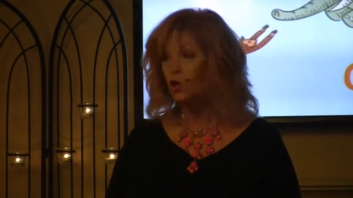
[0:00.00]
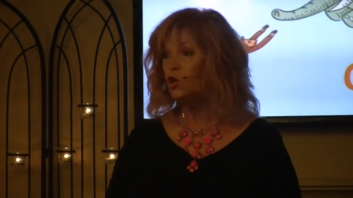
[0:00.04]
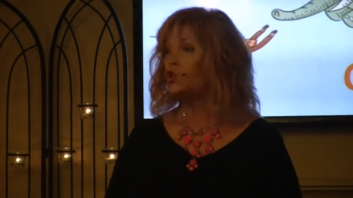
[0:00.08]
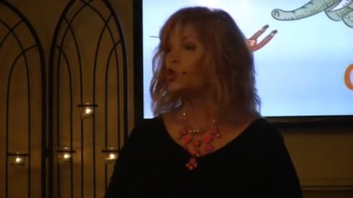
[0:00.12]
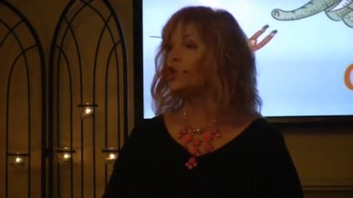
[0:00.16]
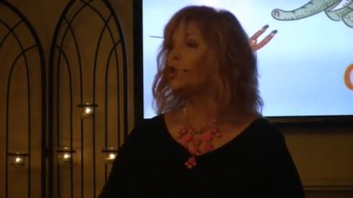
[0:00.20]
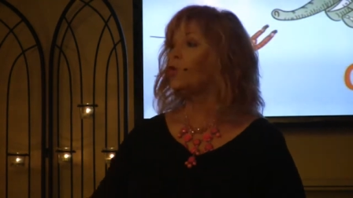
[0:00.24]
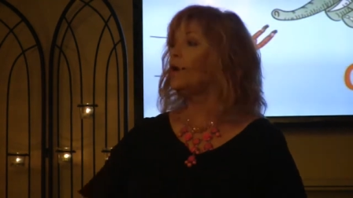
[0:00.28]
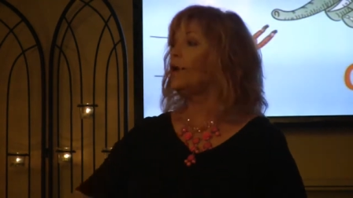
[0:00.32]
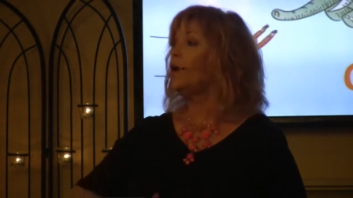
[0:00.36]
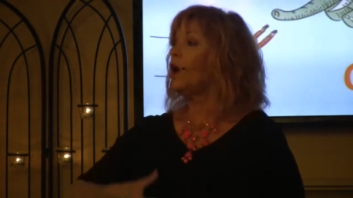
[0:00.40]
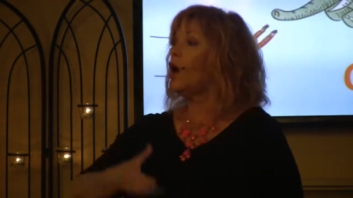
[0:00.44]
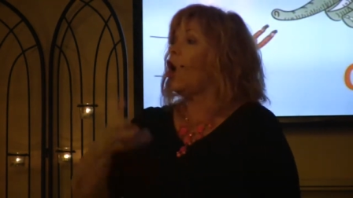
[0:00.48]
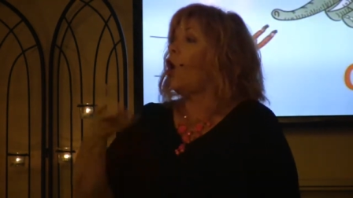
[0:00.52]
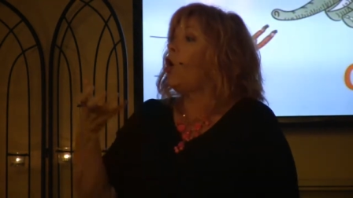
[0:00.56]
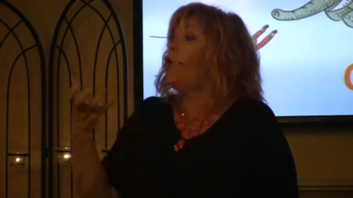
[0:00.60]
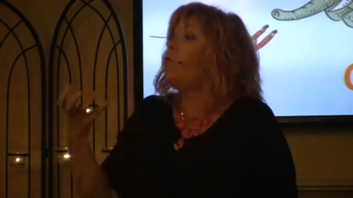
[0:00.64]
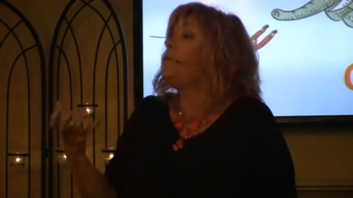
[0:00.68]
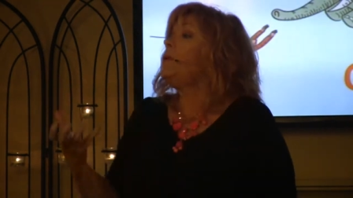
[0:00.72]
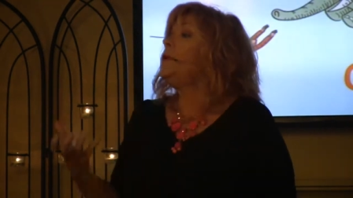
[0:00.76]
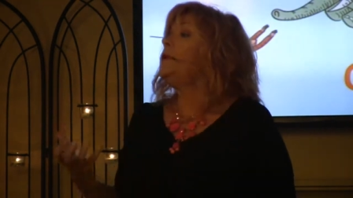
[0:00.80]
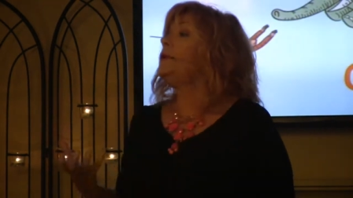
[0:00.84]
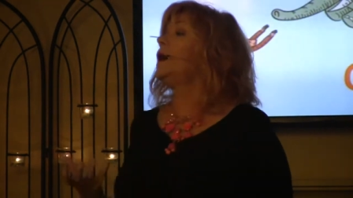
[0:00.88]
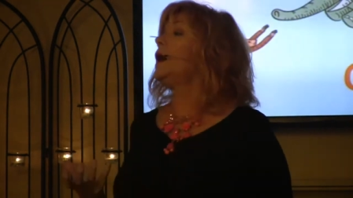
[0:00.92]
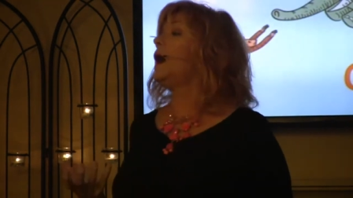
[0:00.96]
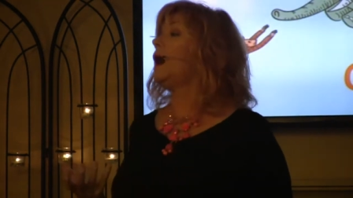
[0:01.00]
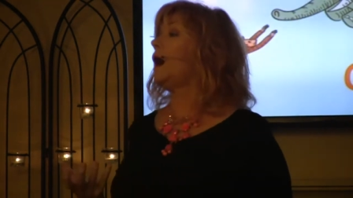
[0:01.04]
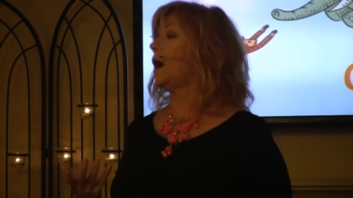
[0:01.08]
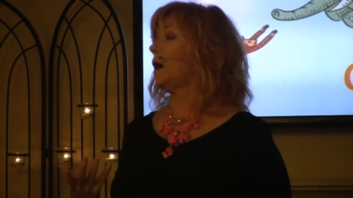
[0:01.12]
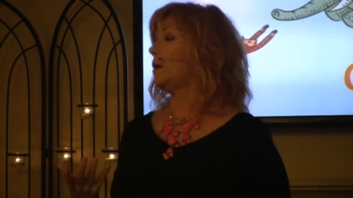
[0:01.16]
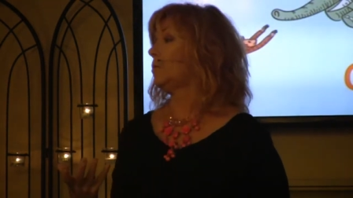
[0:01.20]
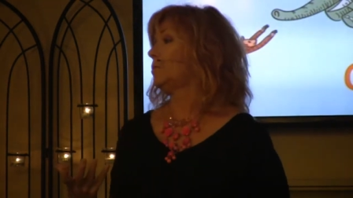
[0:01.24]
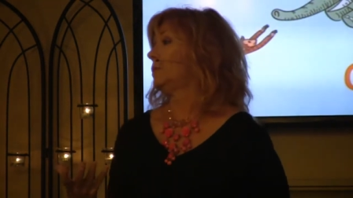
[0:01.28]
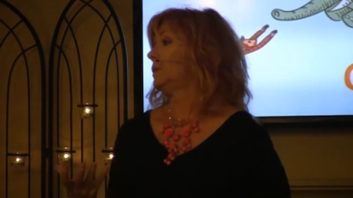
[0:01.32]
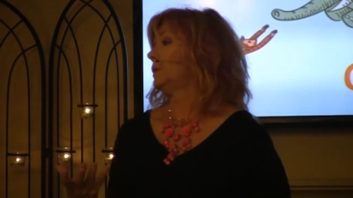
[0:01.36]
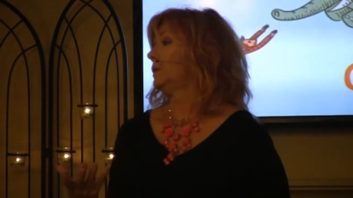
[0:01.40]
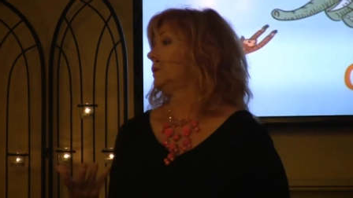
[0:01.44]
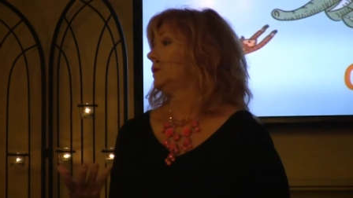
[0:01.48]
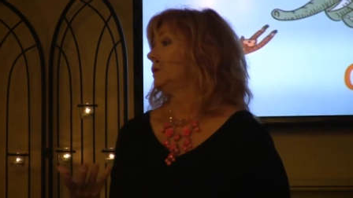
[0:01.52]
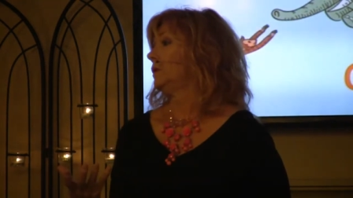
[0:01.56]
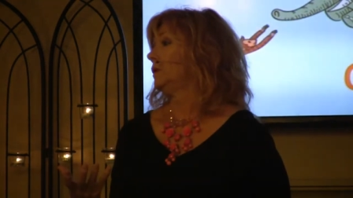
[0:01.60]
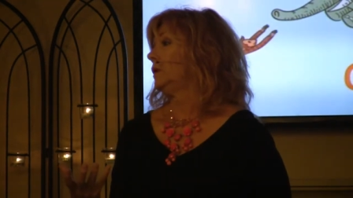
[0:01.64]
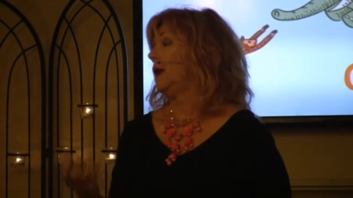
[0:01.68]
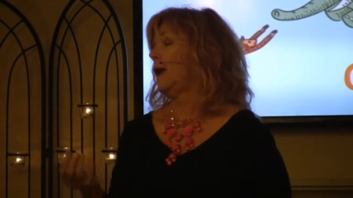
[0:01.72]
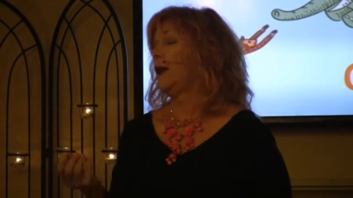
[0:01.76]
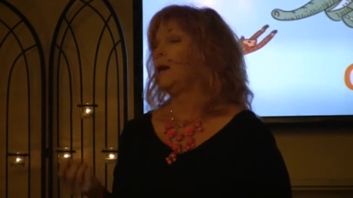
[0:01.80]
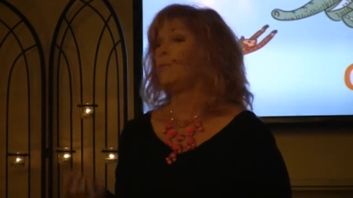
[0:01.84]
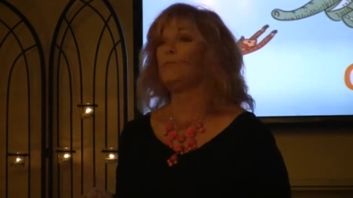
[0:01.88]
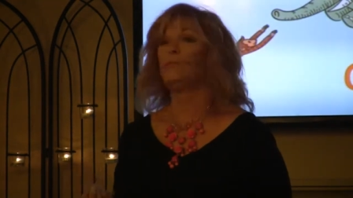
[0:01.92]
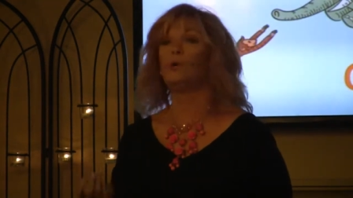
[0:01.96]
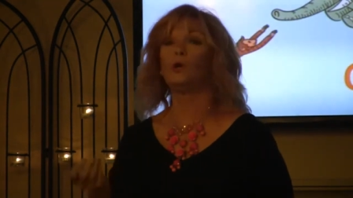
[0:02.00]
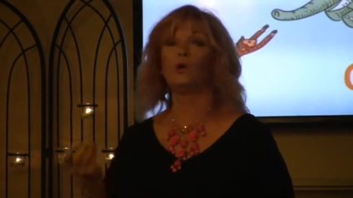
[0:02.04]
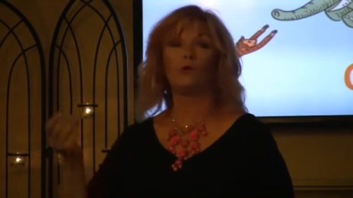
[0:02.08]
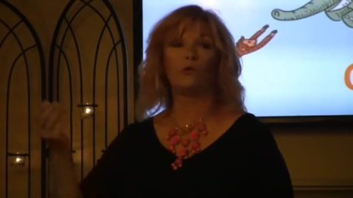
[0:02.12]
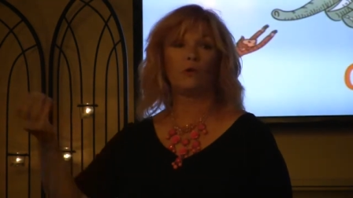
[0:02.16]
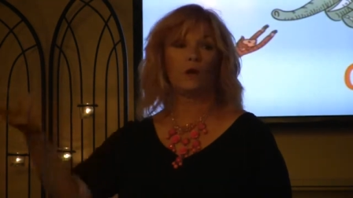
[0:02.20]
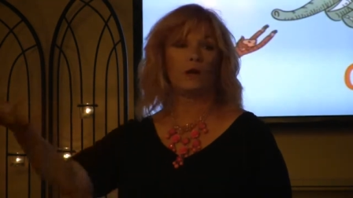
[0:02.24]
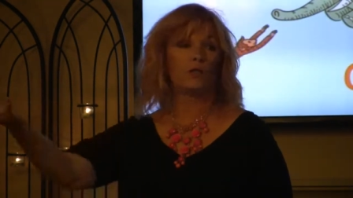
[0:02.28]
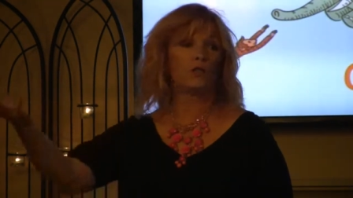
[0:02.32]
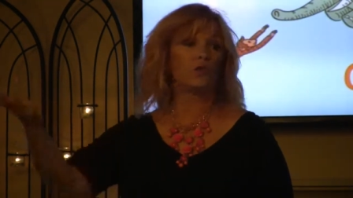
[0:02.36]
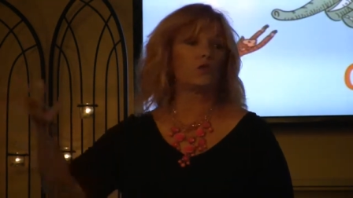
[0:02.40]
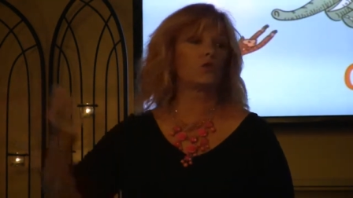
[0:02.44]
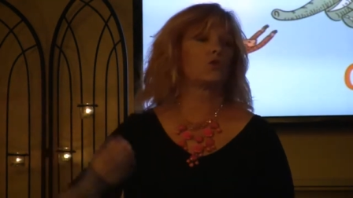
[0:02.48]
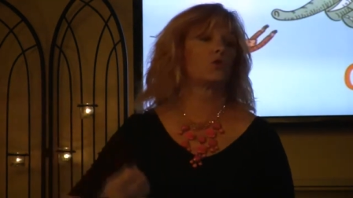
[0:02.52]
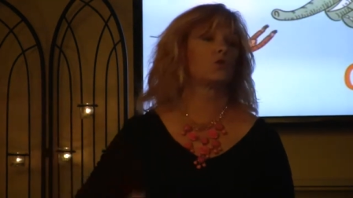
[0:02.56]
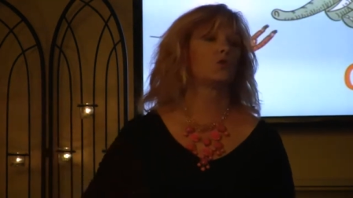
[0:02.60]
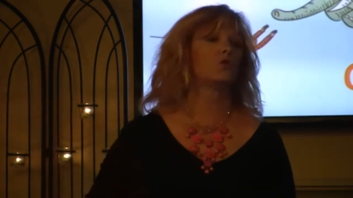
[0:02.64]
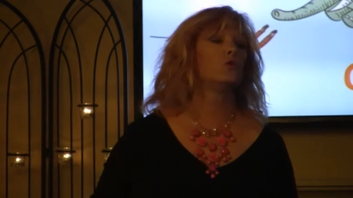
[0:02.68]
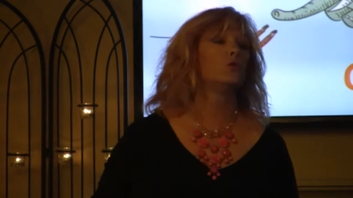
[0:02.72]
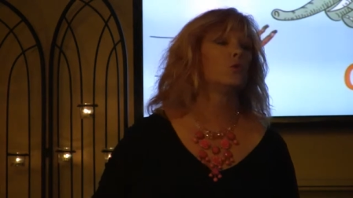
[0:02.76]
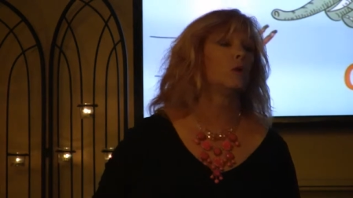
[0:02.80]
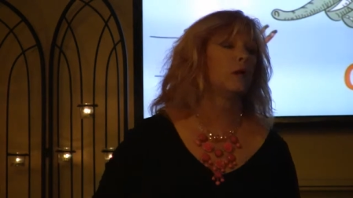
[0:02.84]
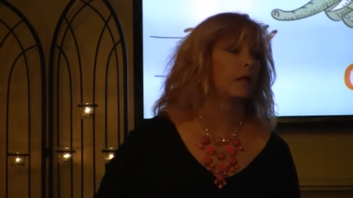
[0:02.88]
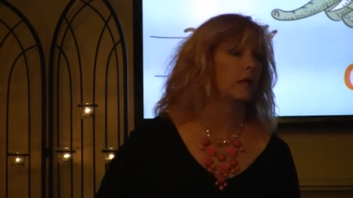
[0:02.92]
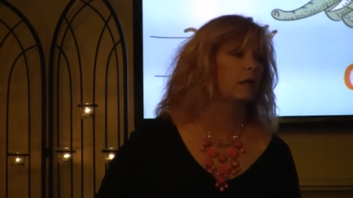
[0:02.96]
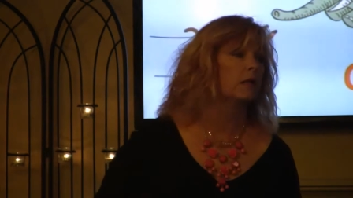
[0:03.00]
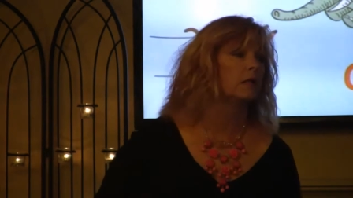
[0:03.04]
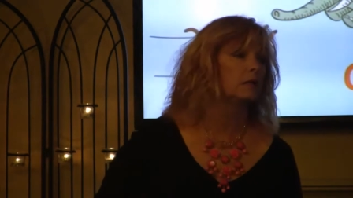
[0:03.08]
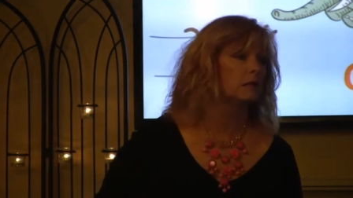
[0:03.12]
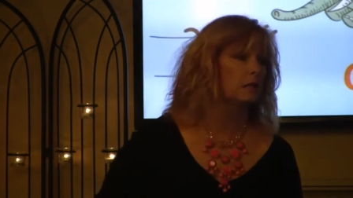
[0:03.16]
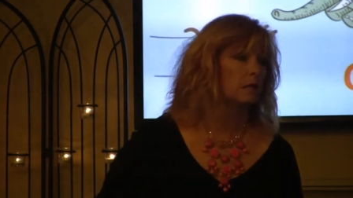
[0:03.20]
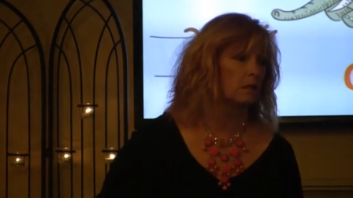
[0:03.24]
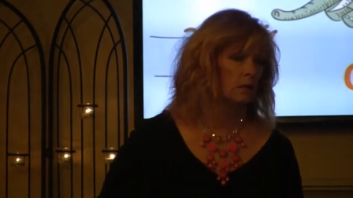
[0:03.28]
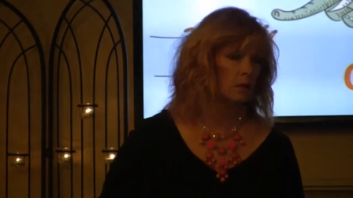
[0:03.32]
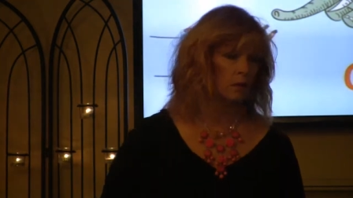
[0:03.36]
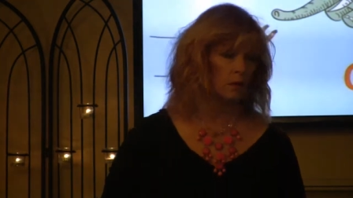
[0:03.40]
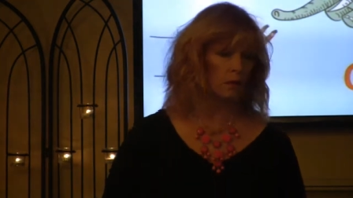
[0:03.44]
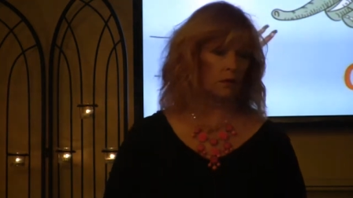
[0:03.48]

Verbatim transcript: do we open up and progress through it?